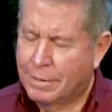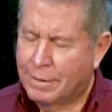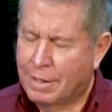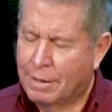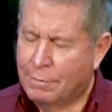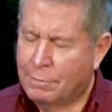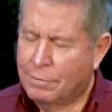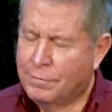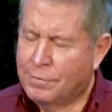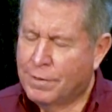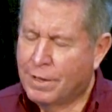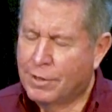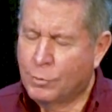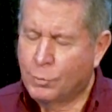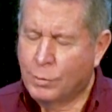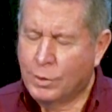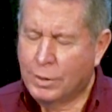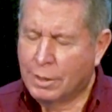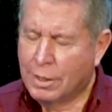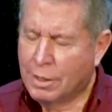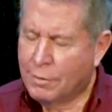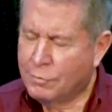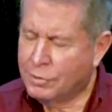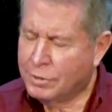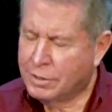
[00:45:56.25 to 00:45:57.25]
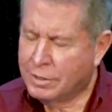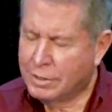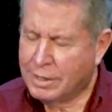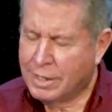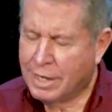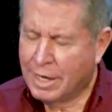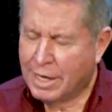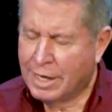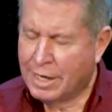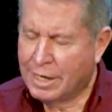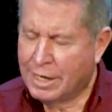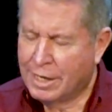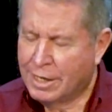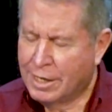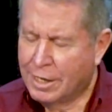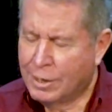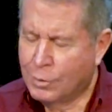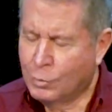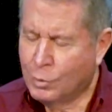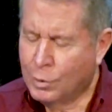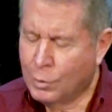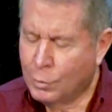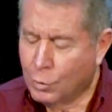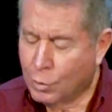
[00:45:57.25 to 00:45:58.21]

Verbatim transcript: Heavenly Father, we love you today and we